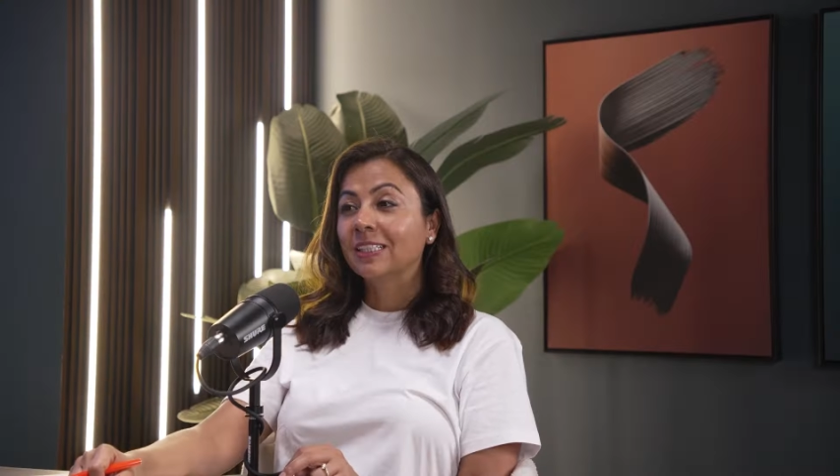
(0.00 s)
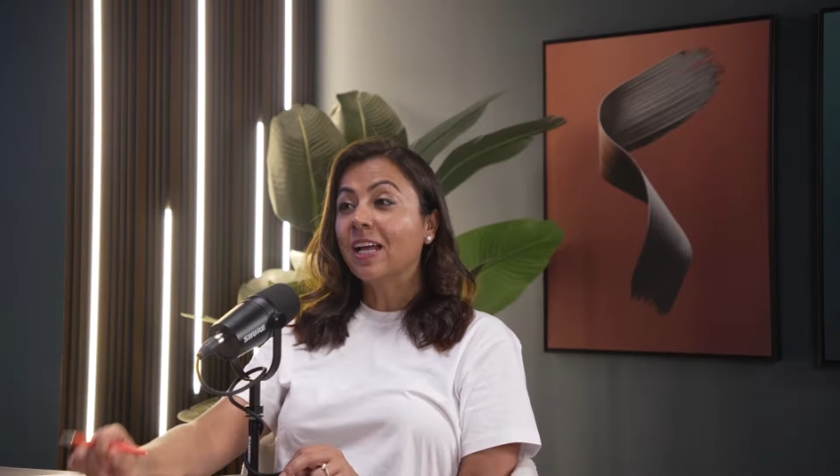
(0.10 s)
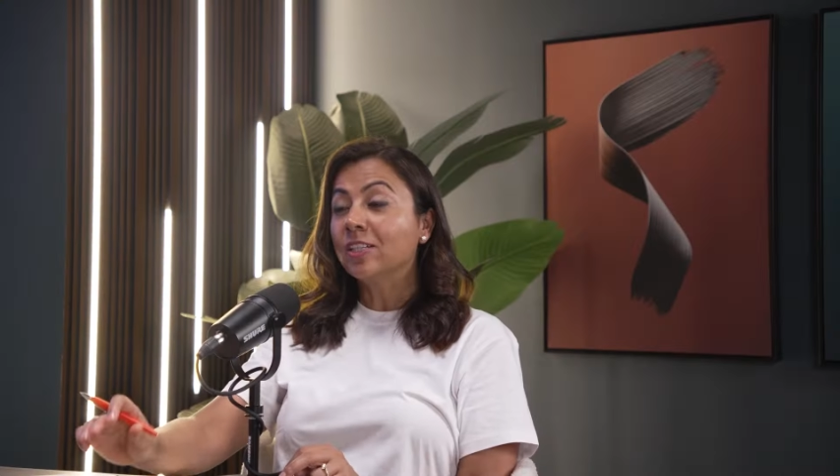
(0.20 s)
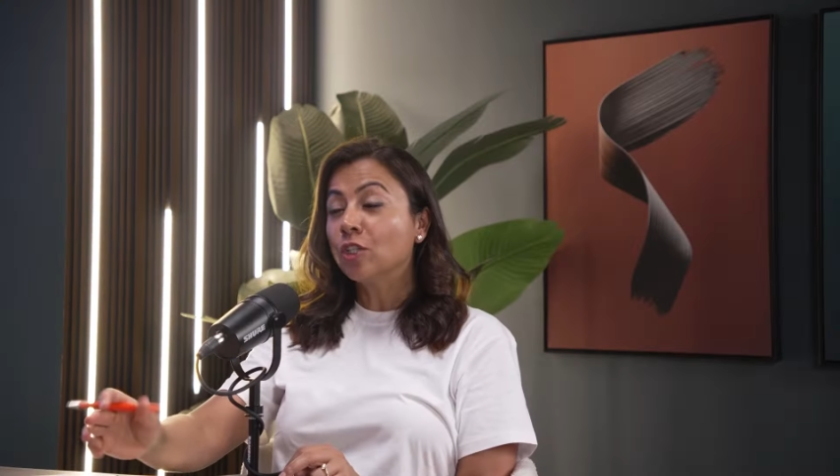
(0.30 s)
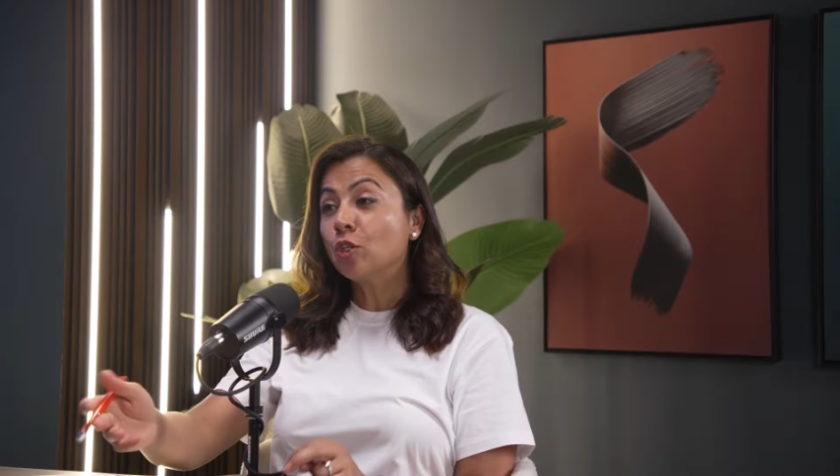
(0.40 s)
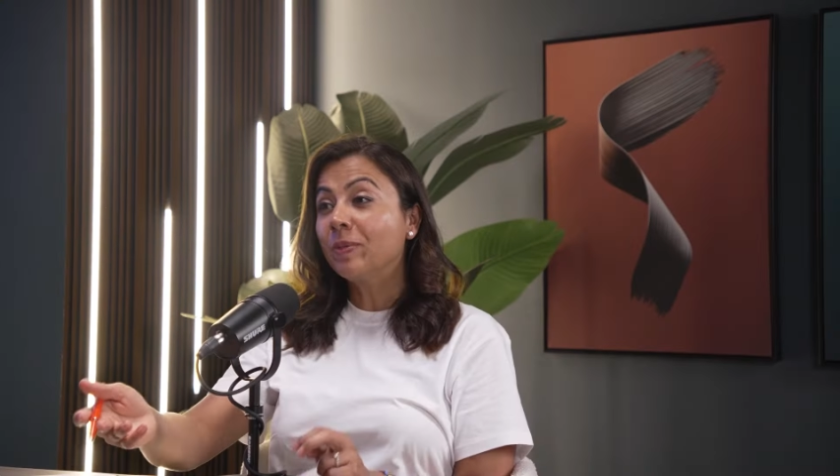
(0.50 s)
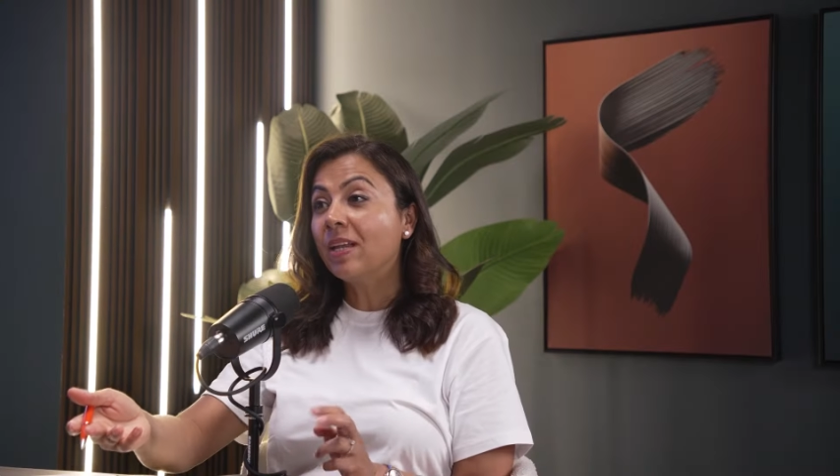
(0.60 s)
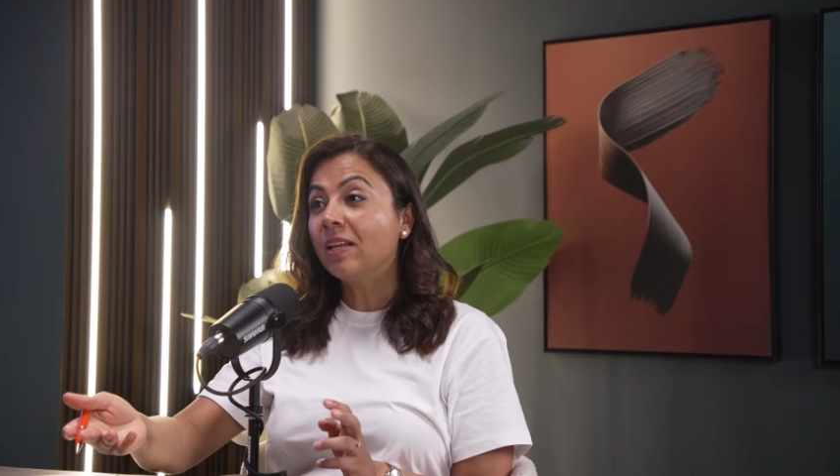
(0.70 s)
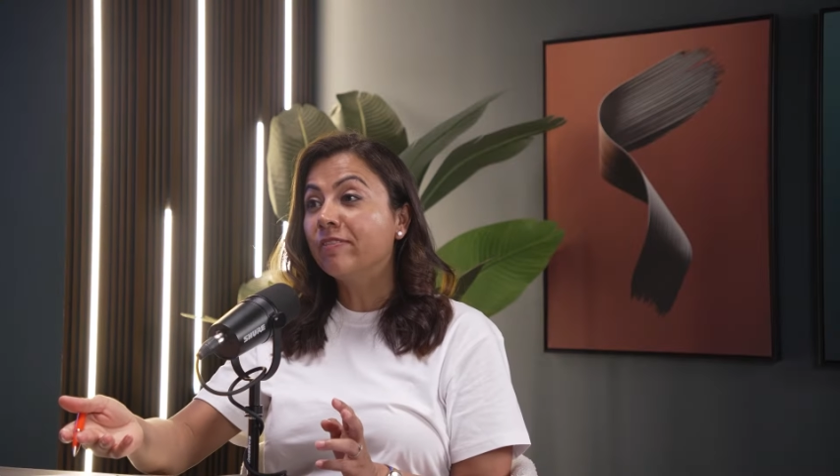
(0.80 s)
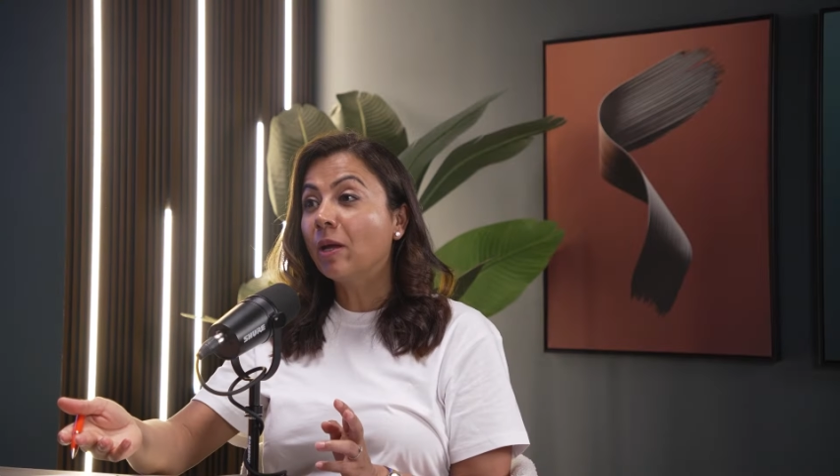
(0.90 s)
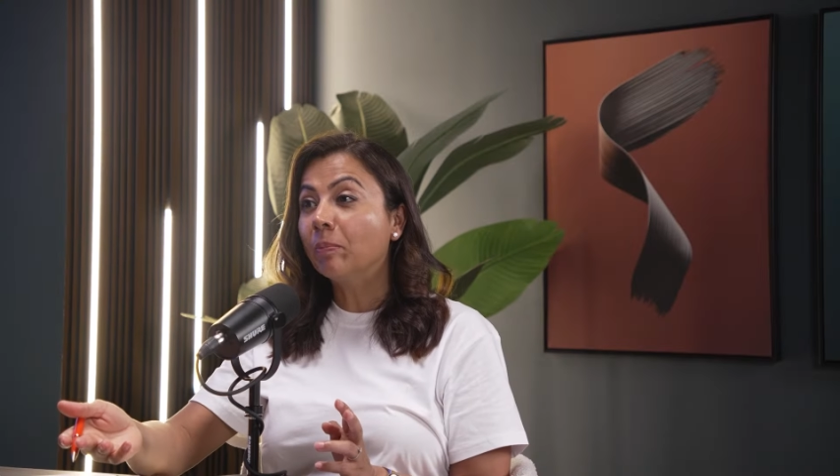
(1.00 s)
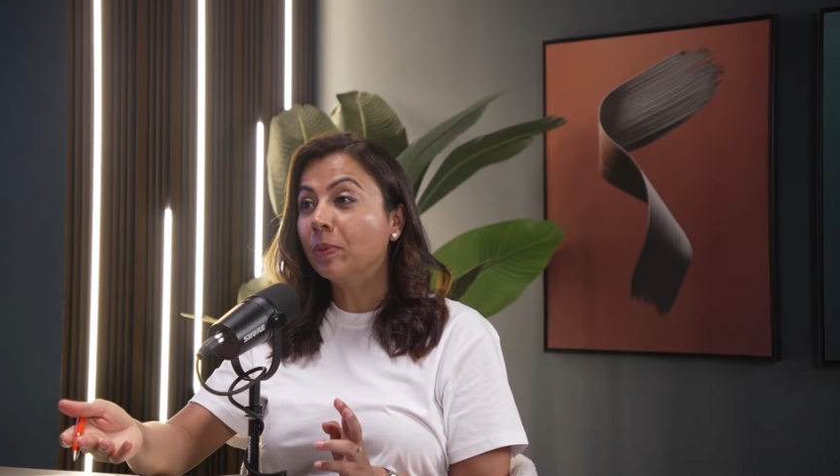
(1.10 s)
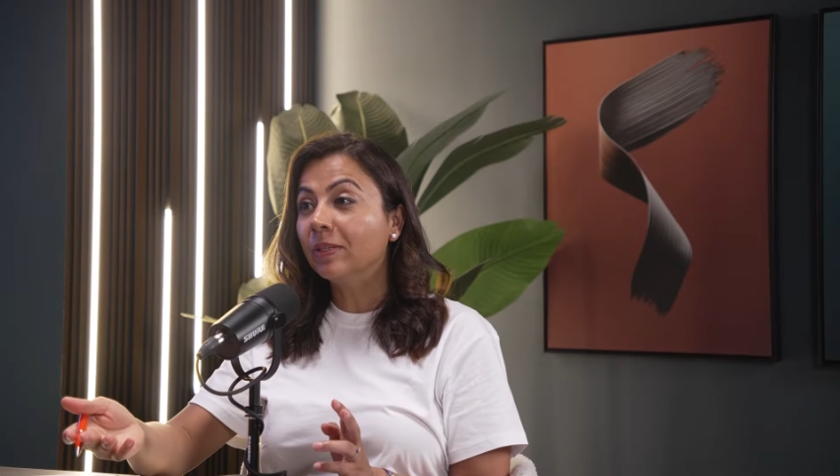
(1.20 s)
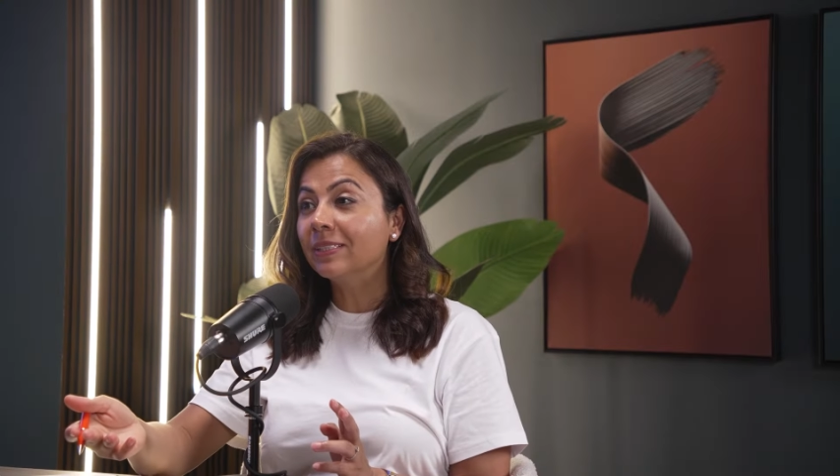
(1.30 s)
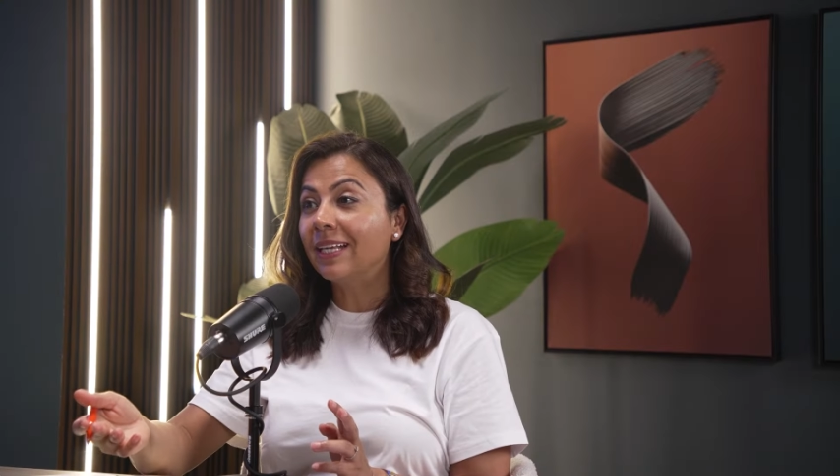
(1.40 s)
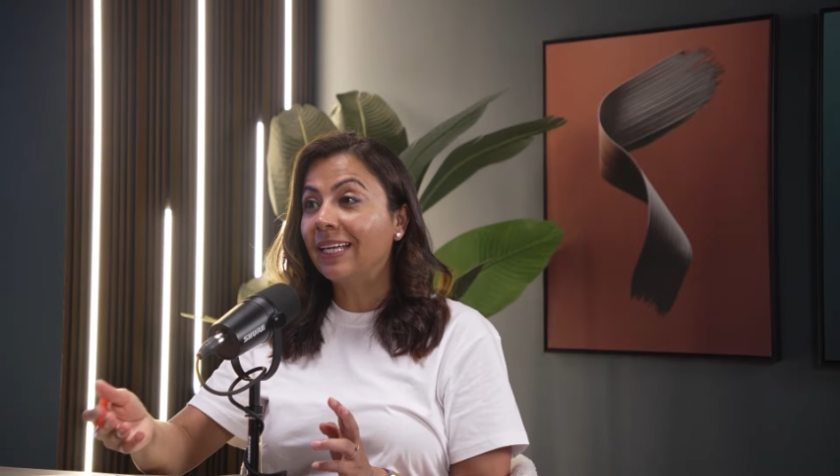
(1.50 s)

The answer should be I love numbers.